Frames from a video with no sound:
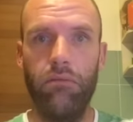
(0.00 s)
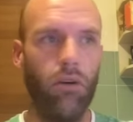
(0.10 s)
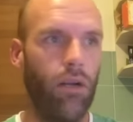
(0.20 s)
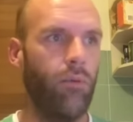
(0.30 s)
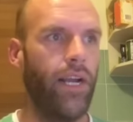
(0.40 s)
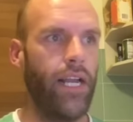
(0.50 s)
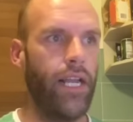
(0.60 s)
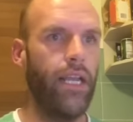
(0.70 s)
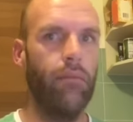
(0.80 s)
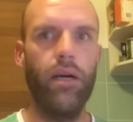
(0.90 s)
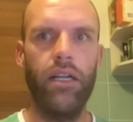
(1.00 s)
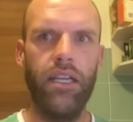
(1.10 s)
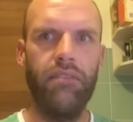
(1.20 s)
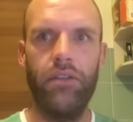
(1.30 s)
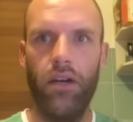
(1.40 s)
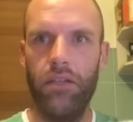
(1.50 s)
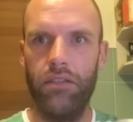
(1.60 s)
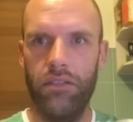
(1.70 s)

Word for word: what I'm reading here, but if not,